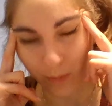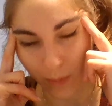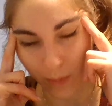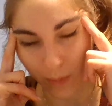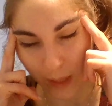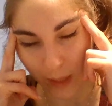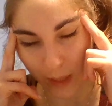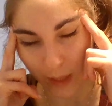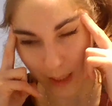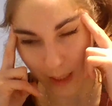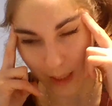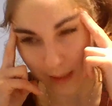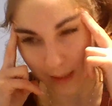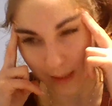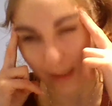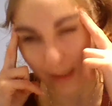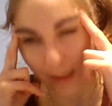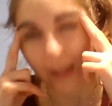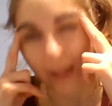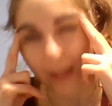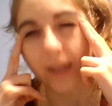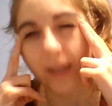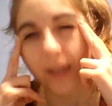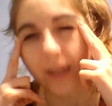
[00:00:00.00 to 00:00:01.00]
But it's
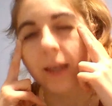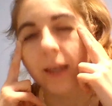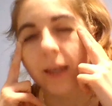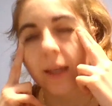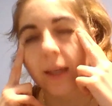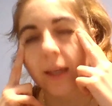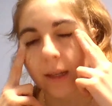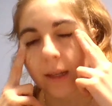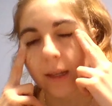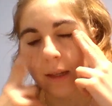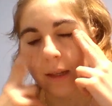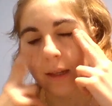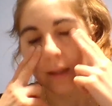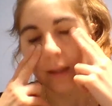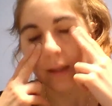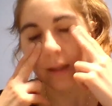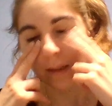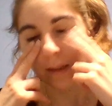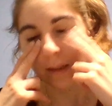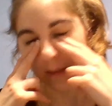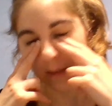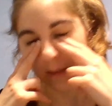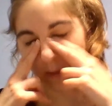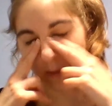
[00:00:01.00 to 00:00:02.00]
like,
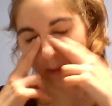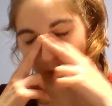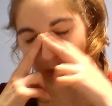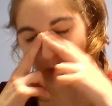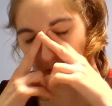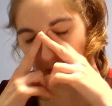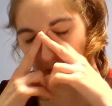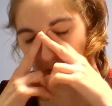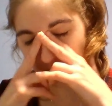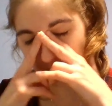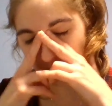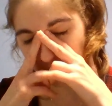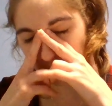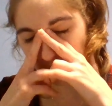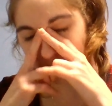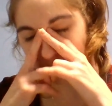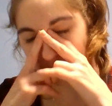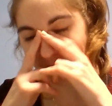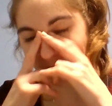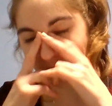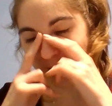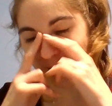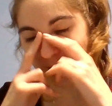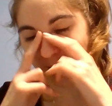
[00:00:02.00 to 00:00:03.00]
sometimes I feel
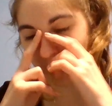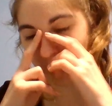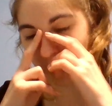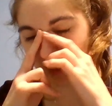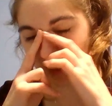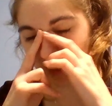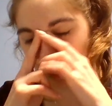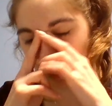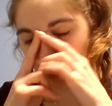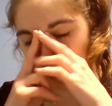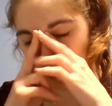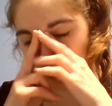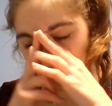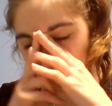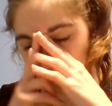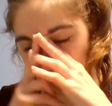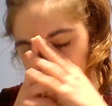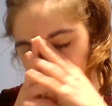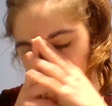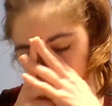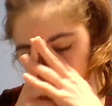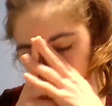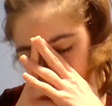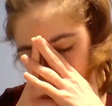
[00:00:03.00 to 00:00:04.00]
like that, you know,
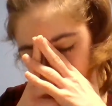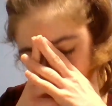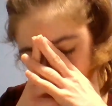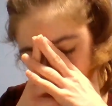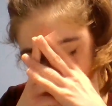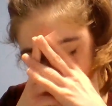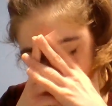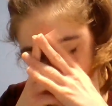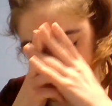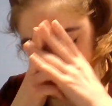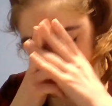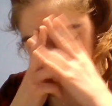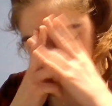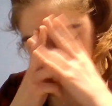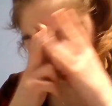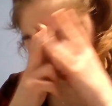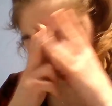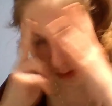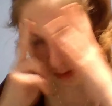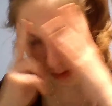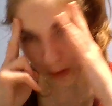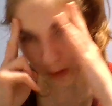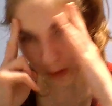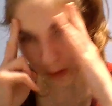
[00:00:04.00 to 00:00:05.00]
like you get to a
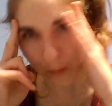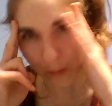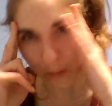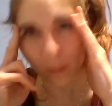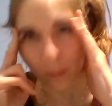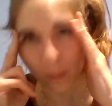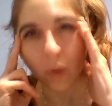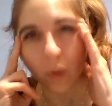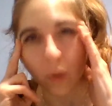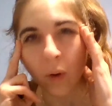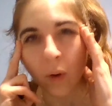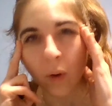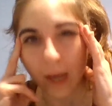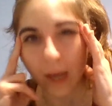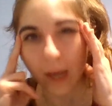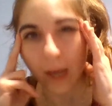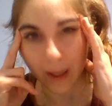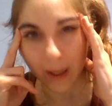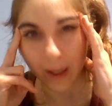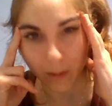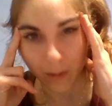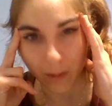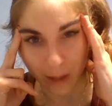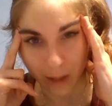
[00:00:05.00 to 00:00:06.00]
certain
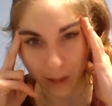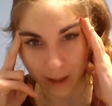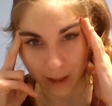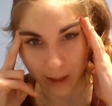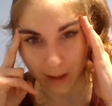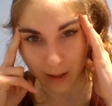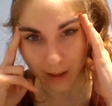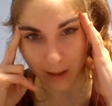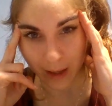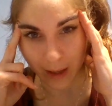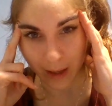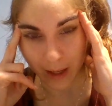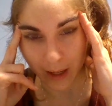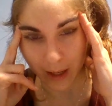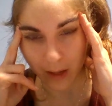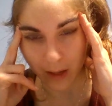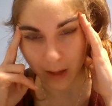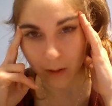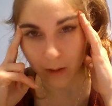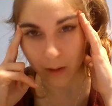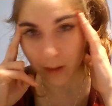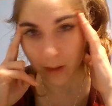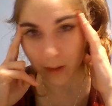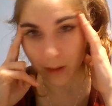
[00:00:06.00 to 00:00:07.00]
point where you're like,
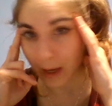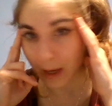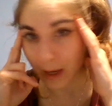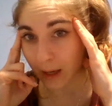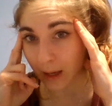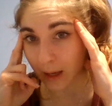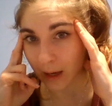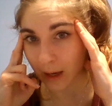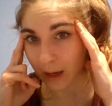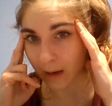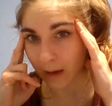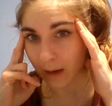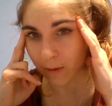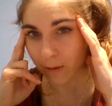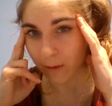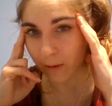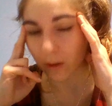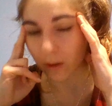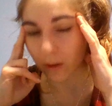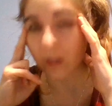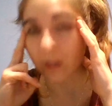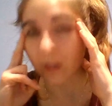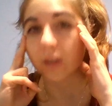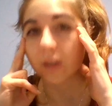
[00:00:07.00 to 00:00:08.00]
okay, I've
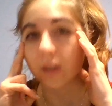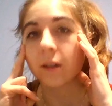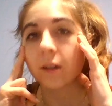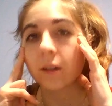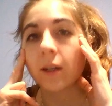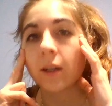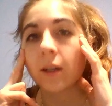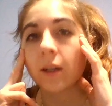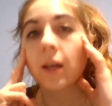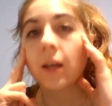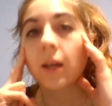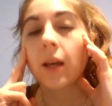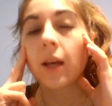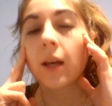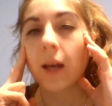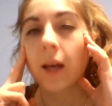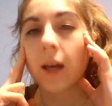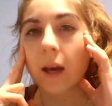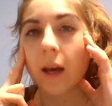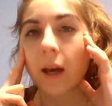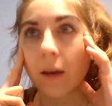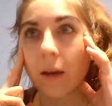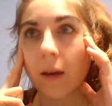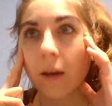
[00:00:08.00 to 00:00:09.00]
learned
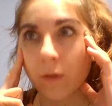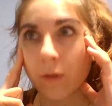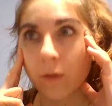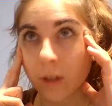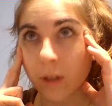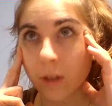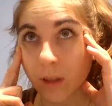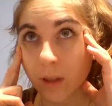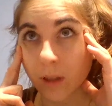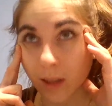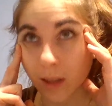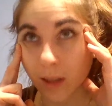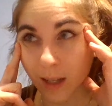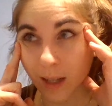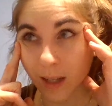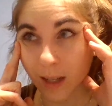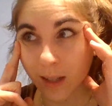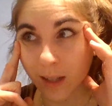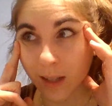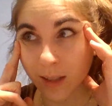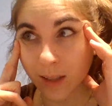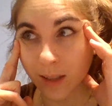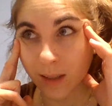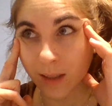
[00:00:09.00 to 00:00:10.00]

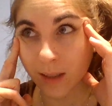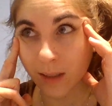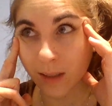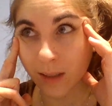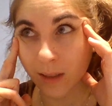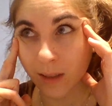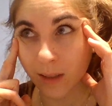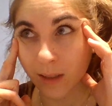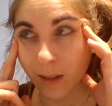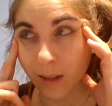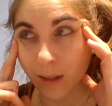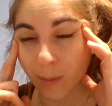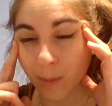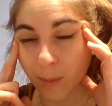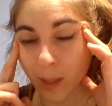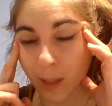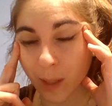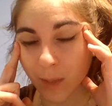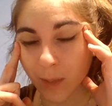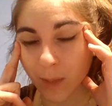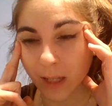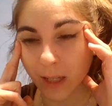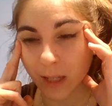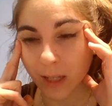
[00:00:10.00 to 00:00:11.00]
this
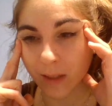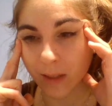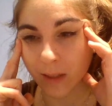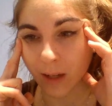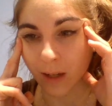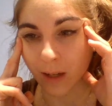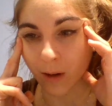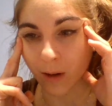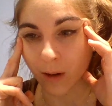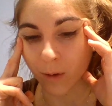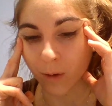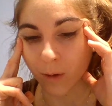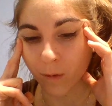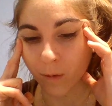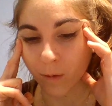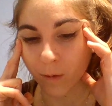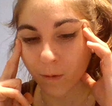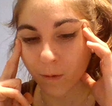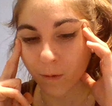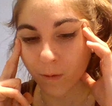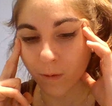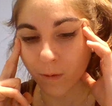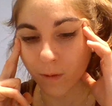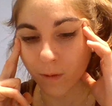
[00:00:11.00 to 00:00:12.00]
about myself
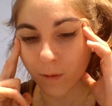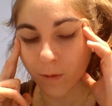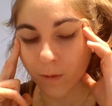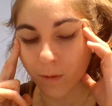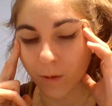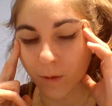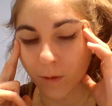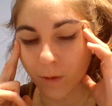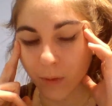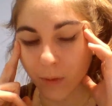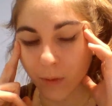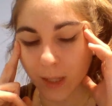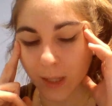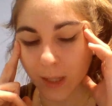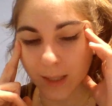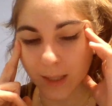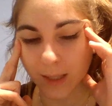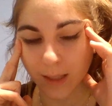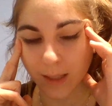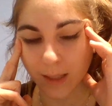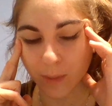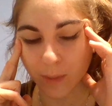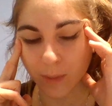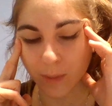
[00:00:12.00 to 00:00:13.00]
from this
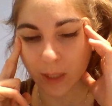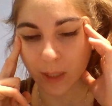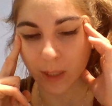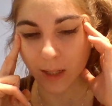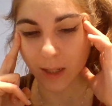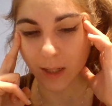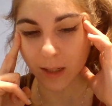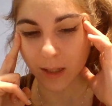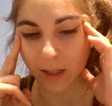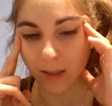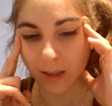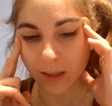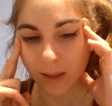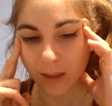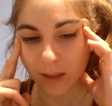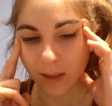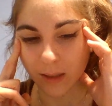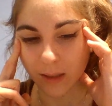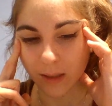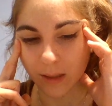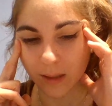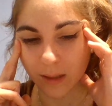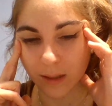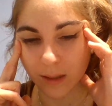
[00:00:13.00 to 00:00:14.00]

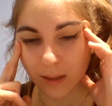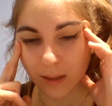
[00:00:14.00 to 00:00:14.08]
experience,